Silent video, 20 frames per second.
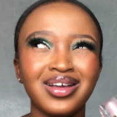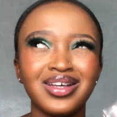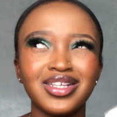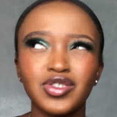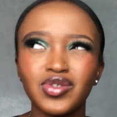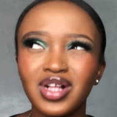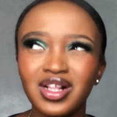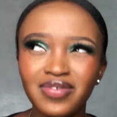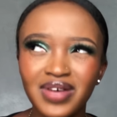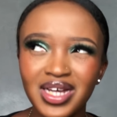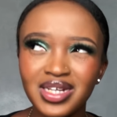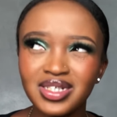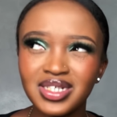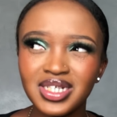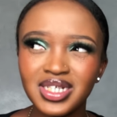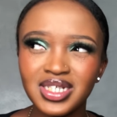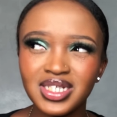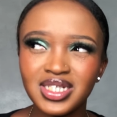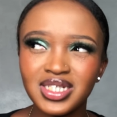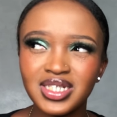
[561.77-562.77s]

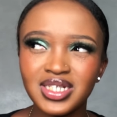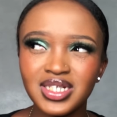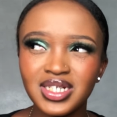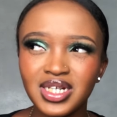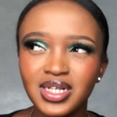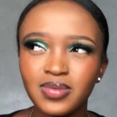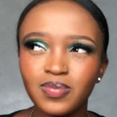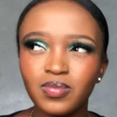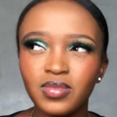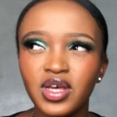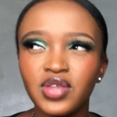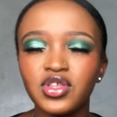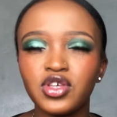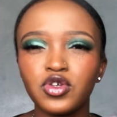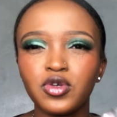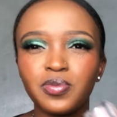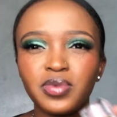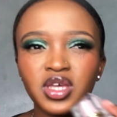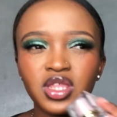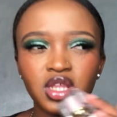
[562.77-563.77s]
$1,200, and then you
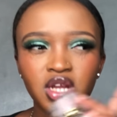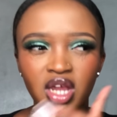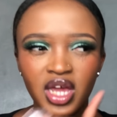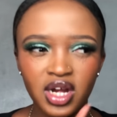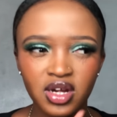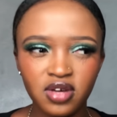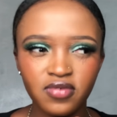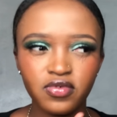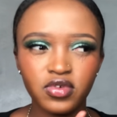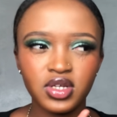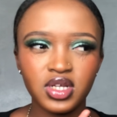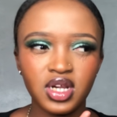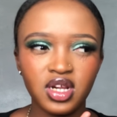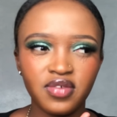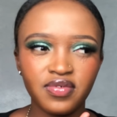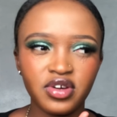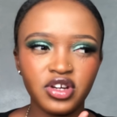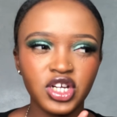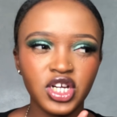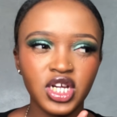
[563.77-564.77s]
pay $300 for
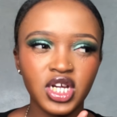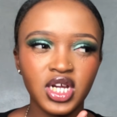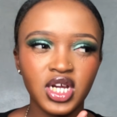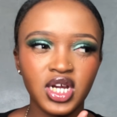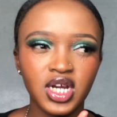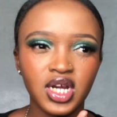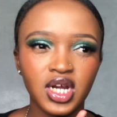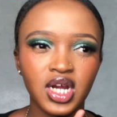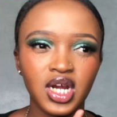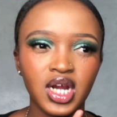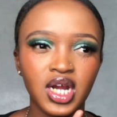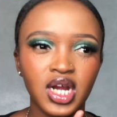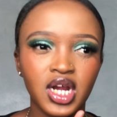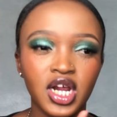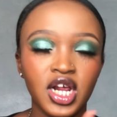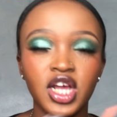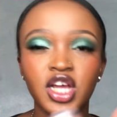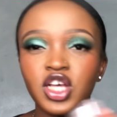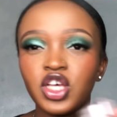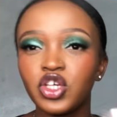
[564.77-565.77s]
delivery.
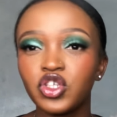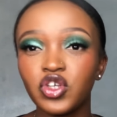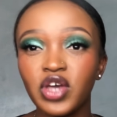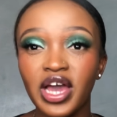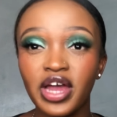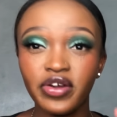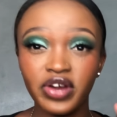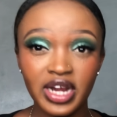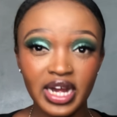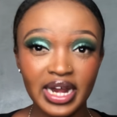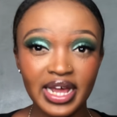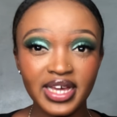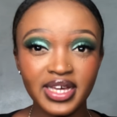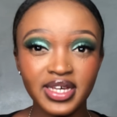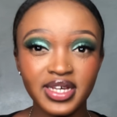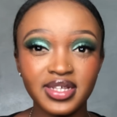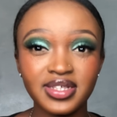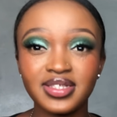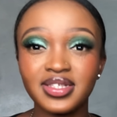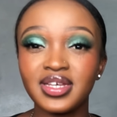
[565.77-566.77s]
So yeah, I really like
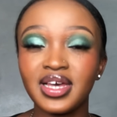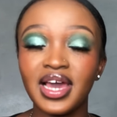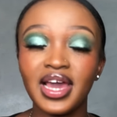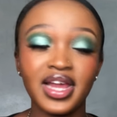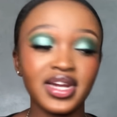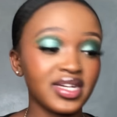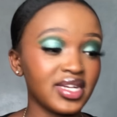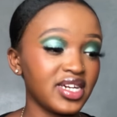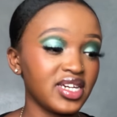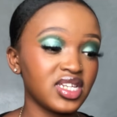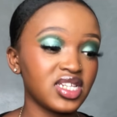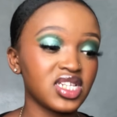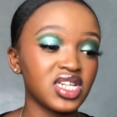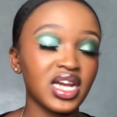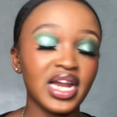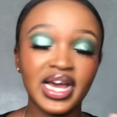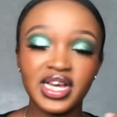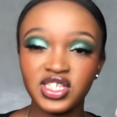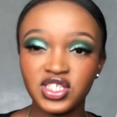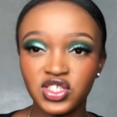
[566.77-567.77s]
it, and it
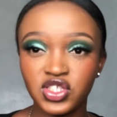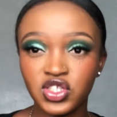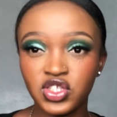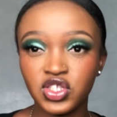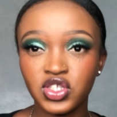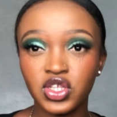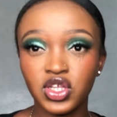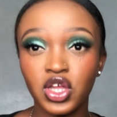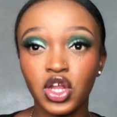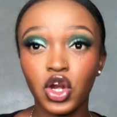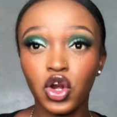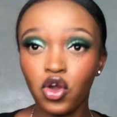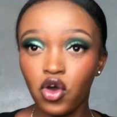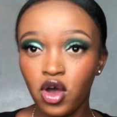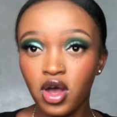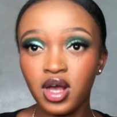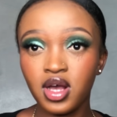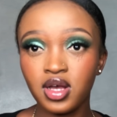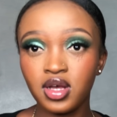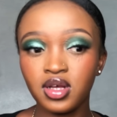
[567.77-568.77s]
lasts
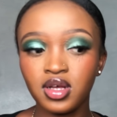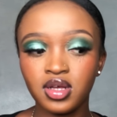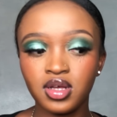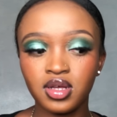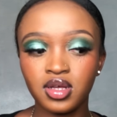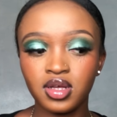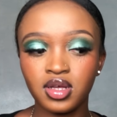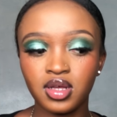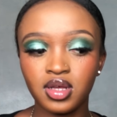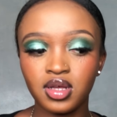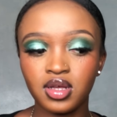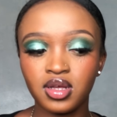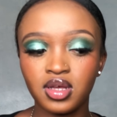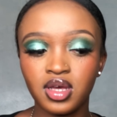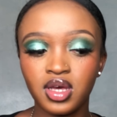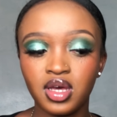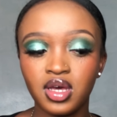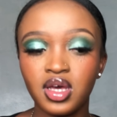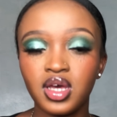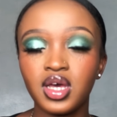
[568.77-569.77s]
long.
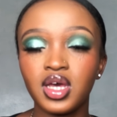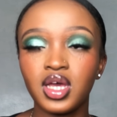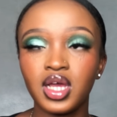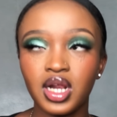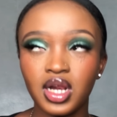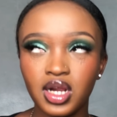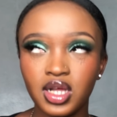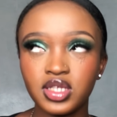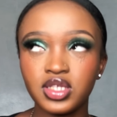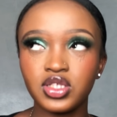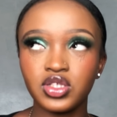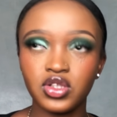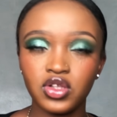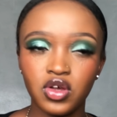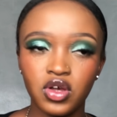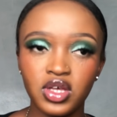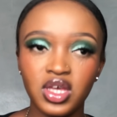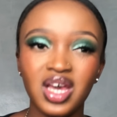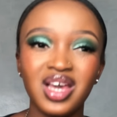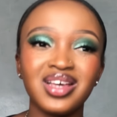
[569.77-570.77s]

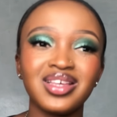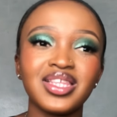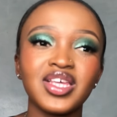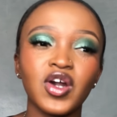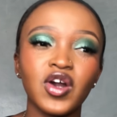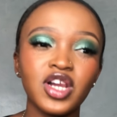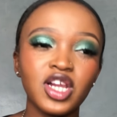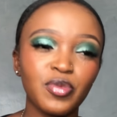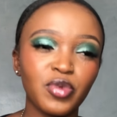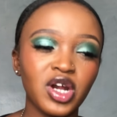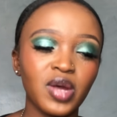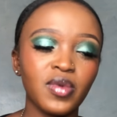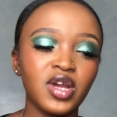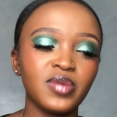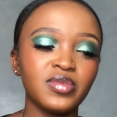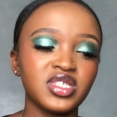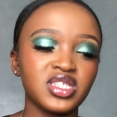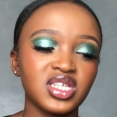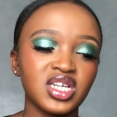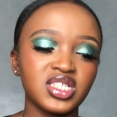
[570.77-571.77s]
The only problem
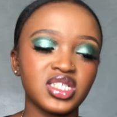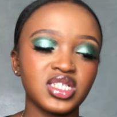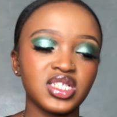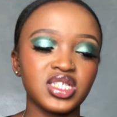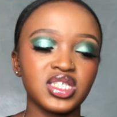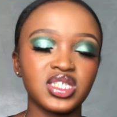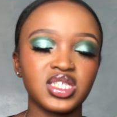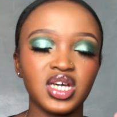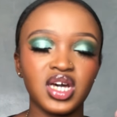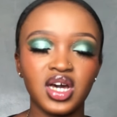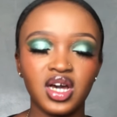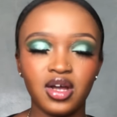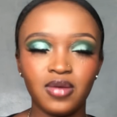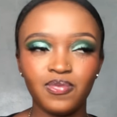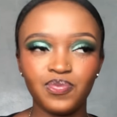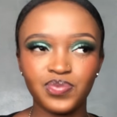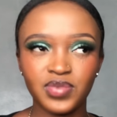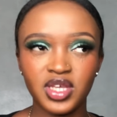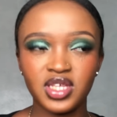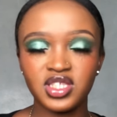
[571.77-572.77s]
is that it's
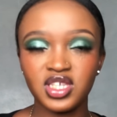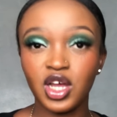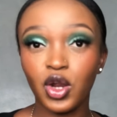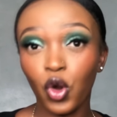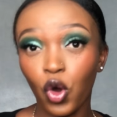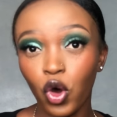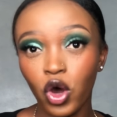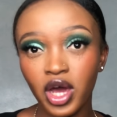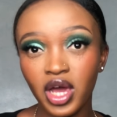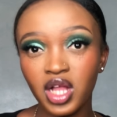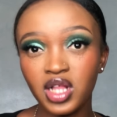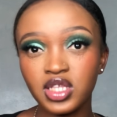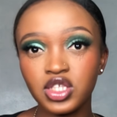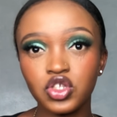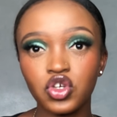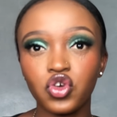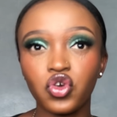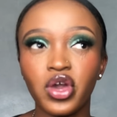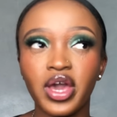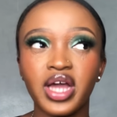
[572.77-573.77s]
an oil, so
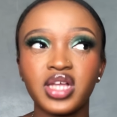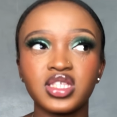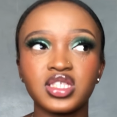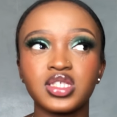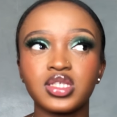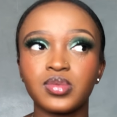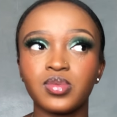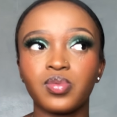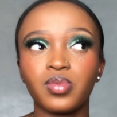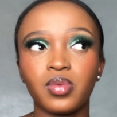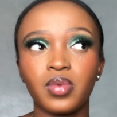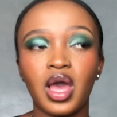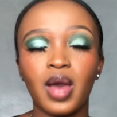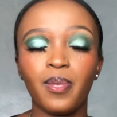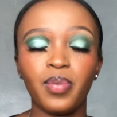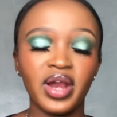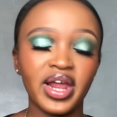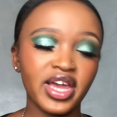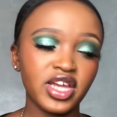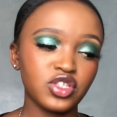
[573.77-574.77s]
you can't
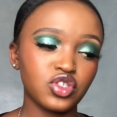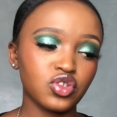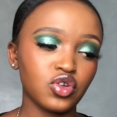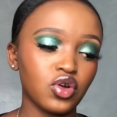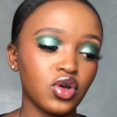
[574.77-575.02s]
apply it,